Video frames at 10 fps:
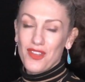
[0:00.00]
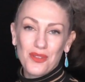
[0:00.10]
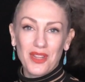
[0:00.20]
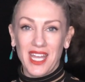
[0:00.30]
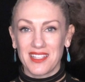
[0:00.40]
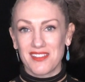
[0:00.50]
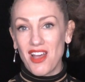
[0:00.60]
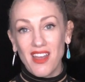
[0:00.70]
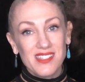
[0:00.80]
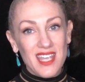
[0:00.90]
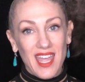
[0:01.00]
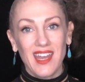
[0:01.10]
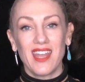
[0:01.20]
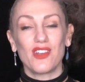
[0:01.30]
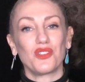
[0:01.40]
you like this
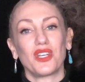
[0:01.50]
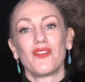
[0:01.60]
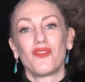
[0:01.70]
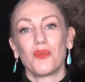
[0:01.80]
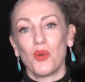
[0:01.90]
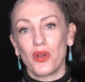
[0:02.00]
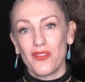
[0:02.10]
content and you're looking for more